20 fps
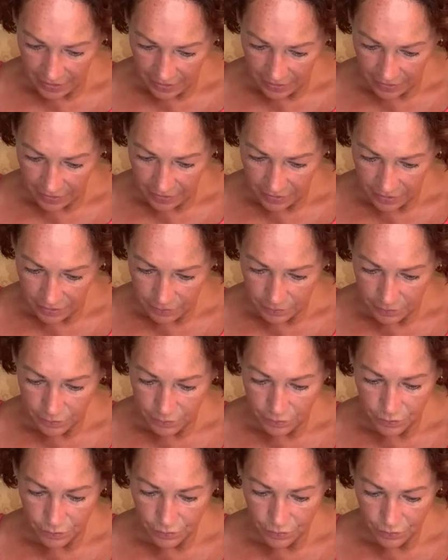
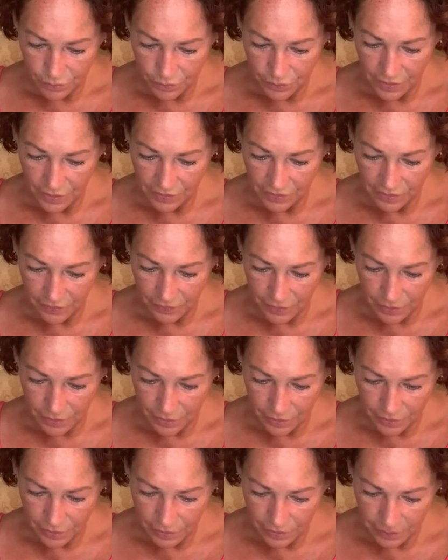Let's have a
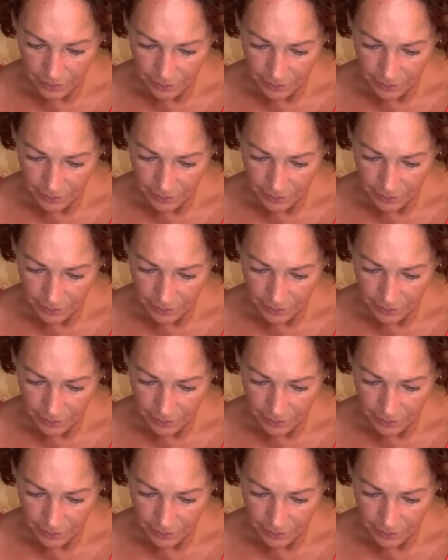look.